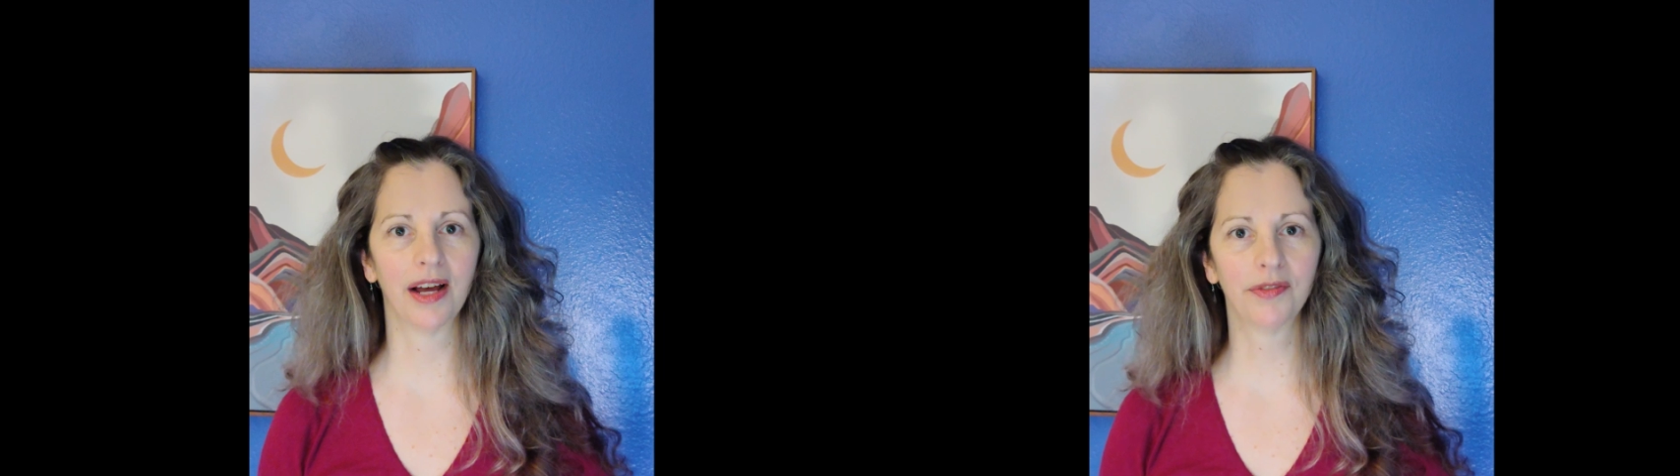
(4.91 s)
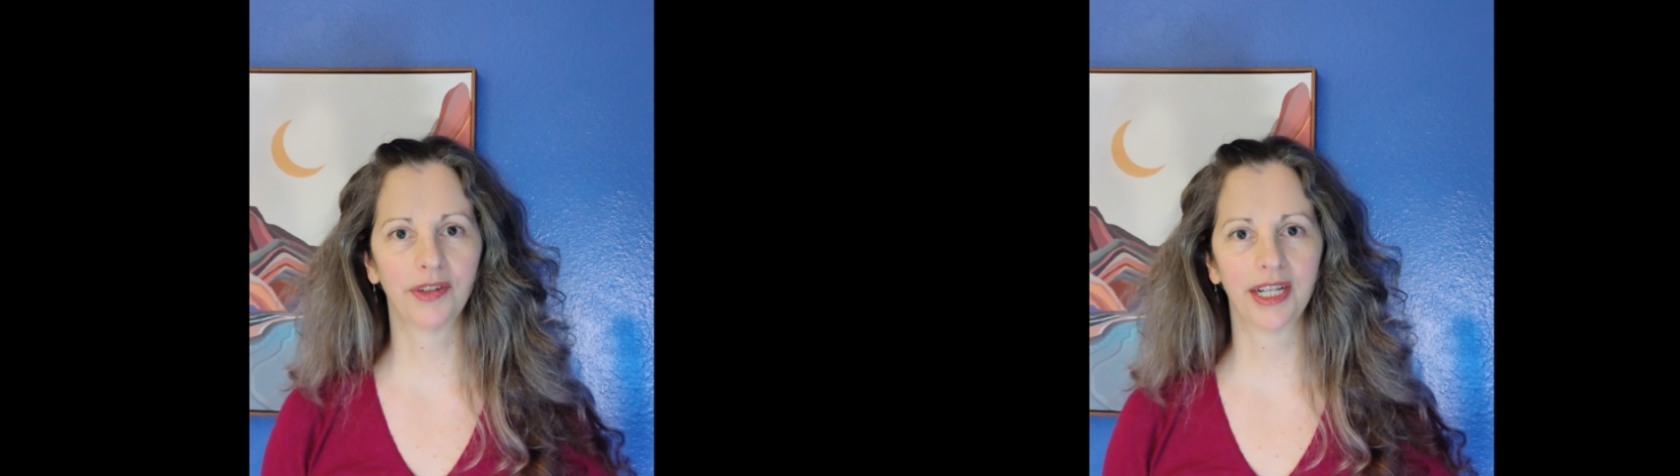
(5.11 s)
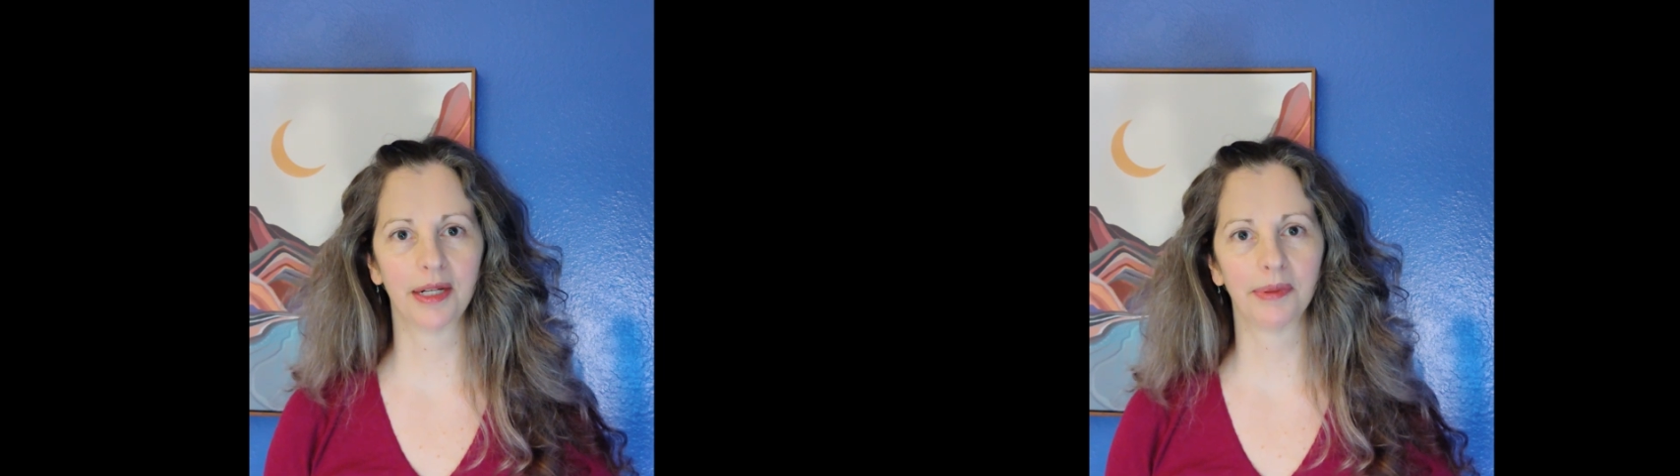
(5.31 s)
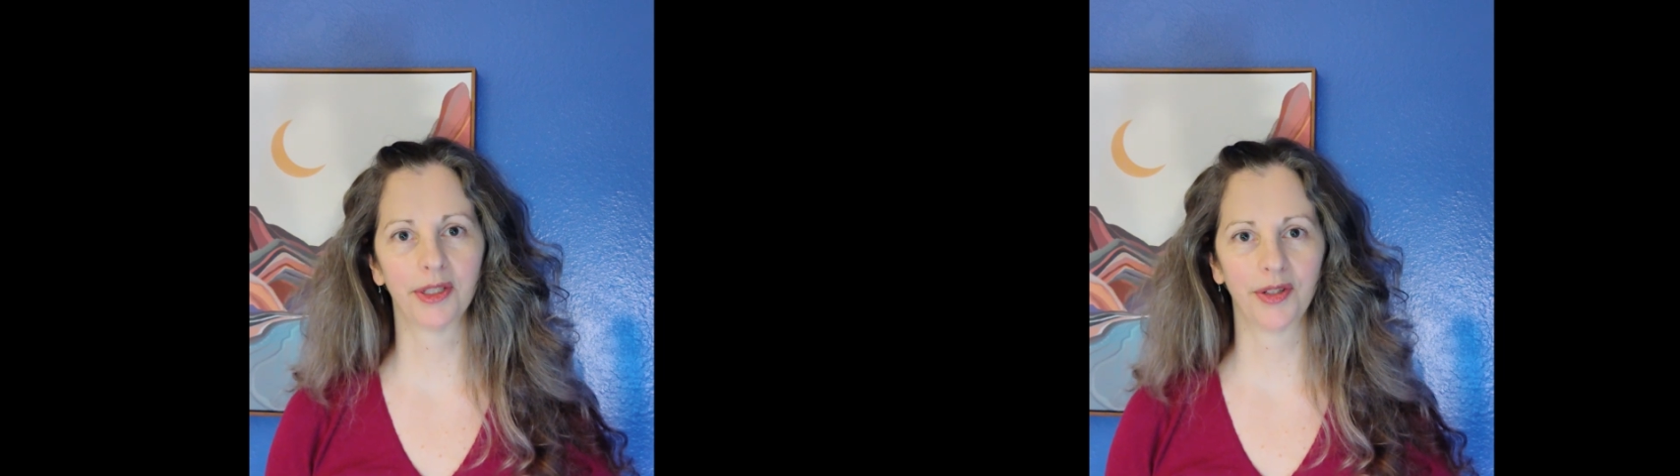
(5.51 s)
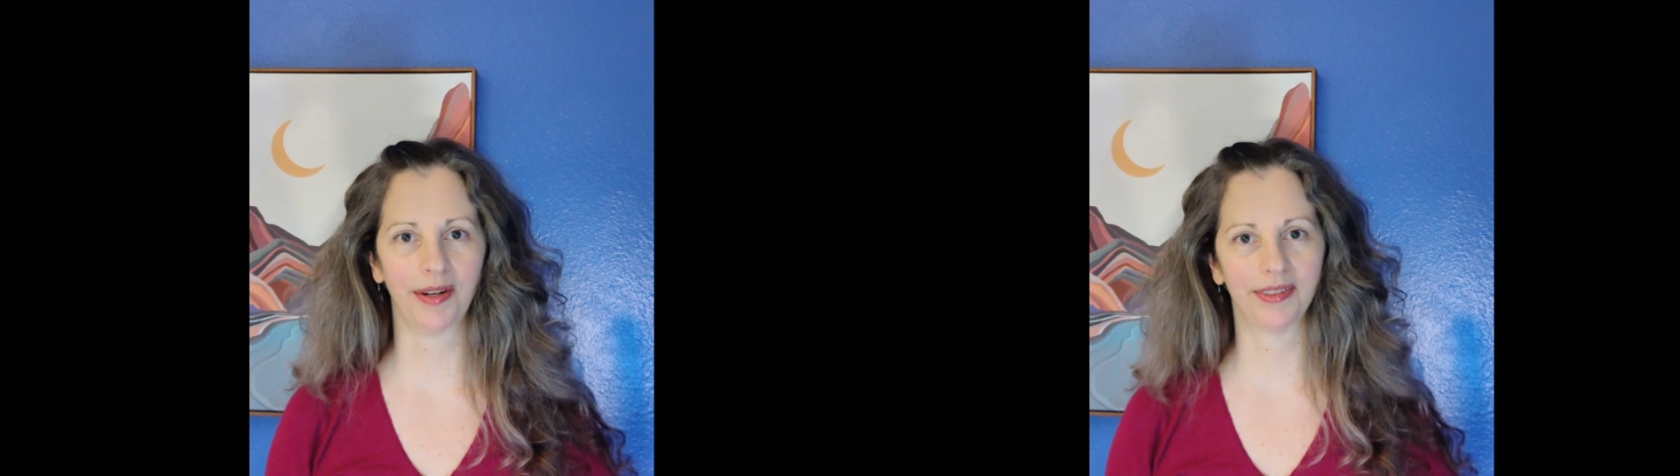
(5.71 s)
unforgettable
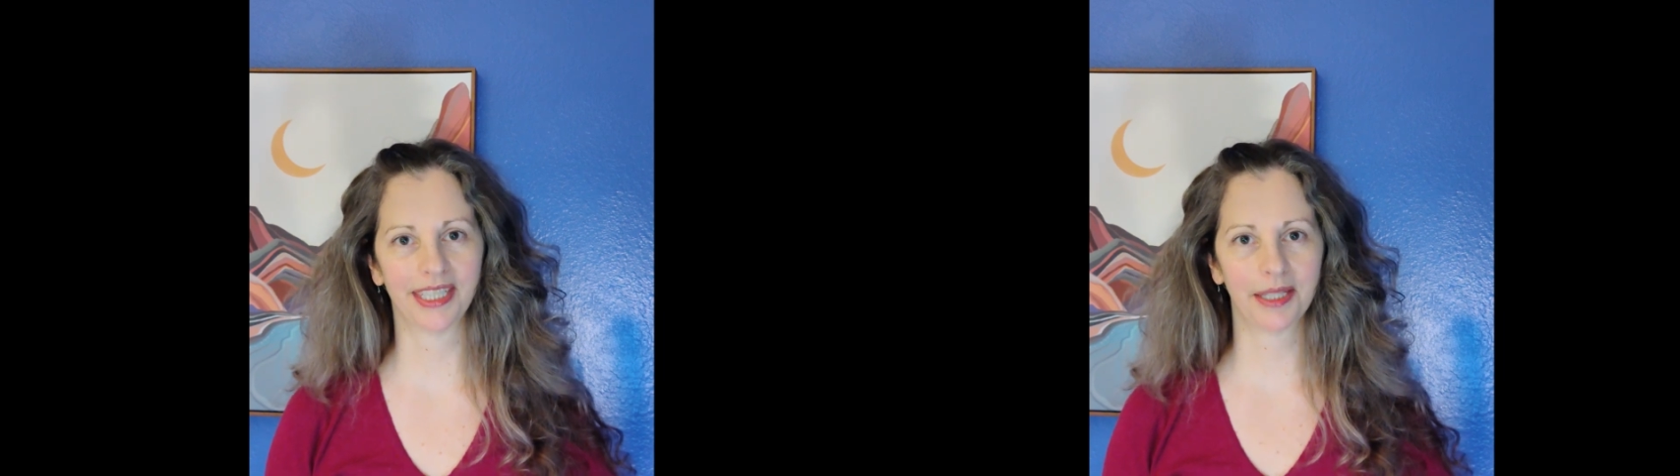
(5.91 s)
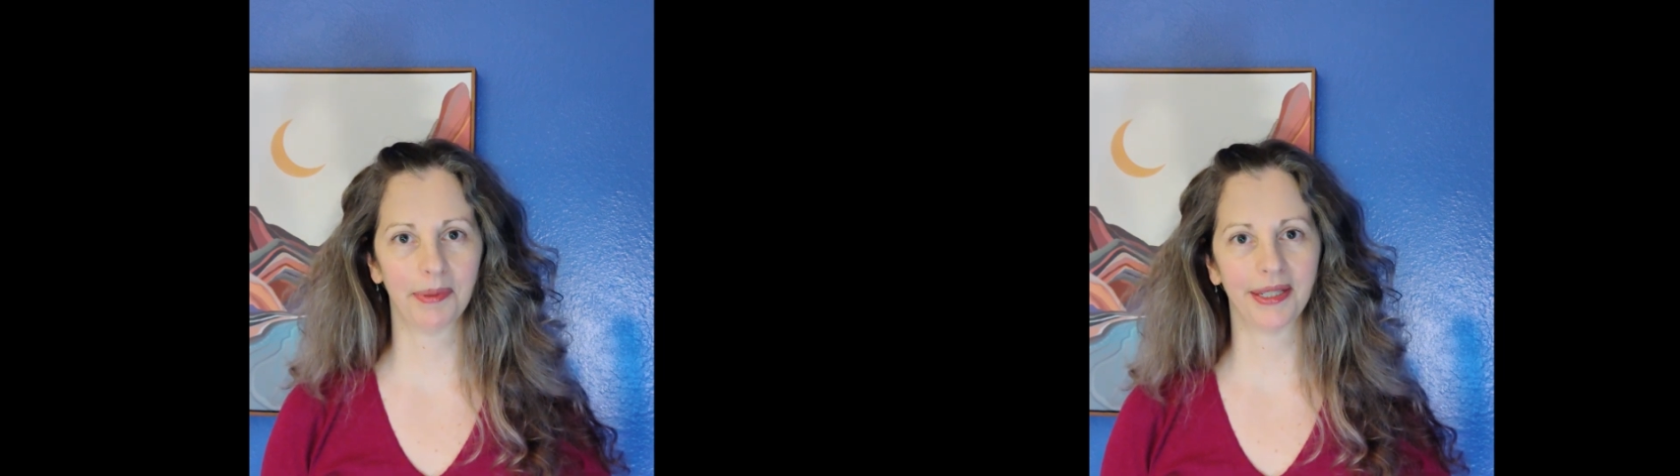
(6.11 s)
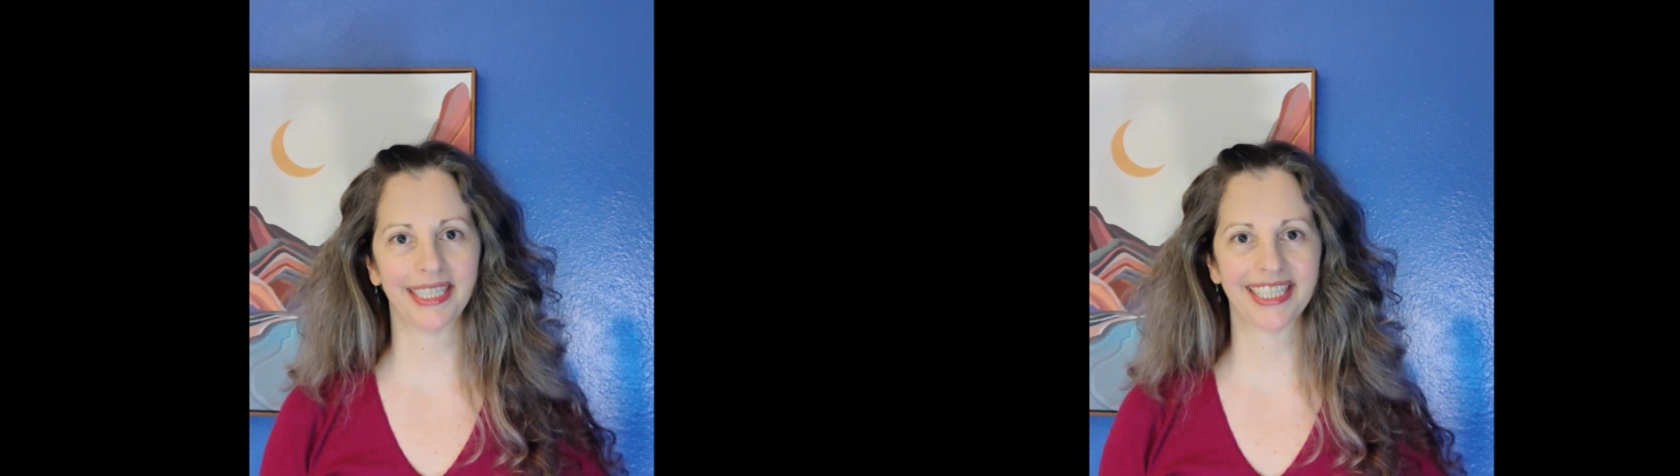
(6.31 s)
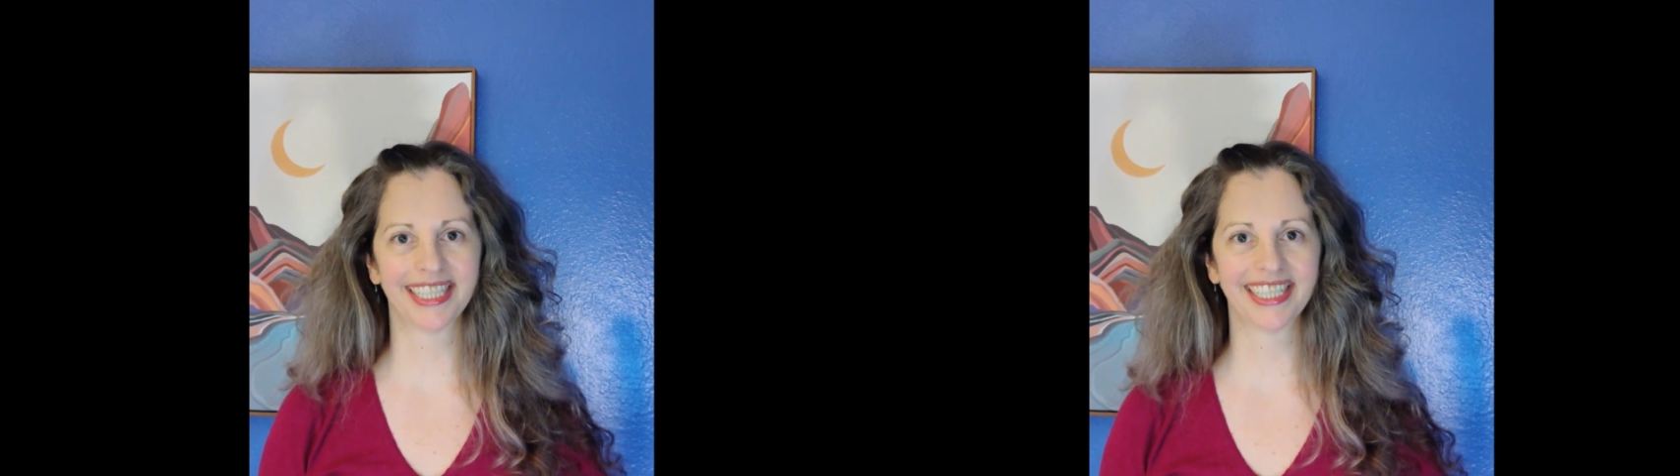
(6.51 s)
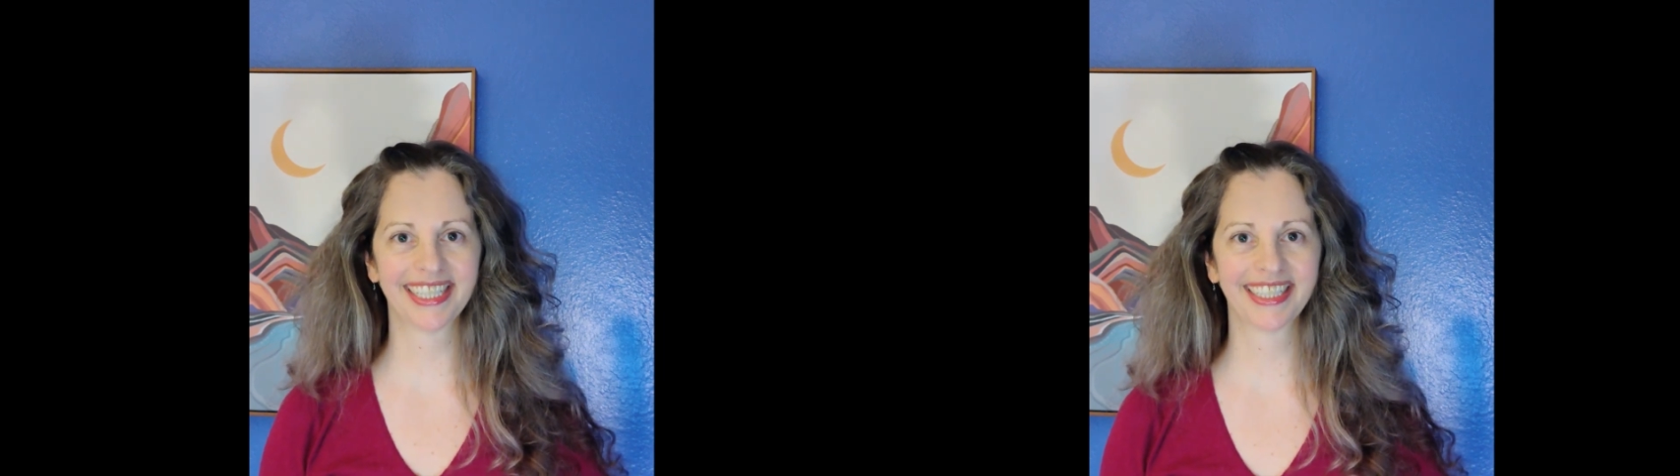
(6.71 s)
travel
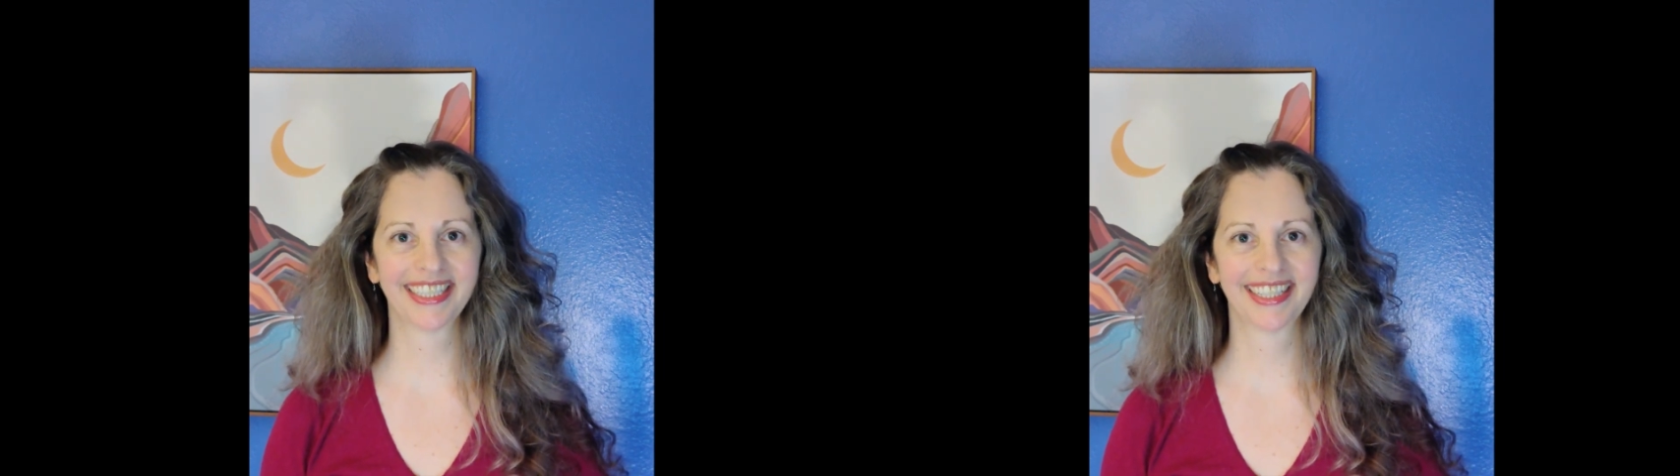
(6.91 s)
experiences.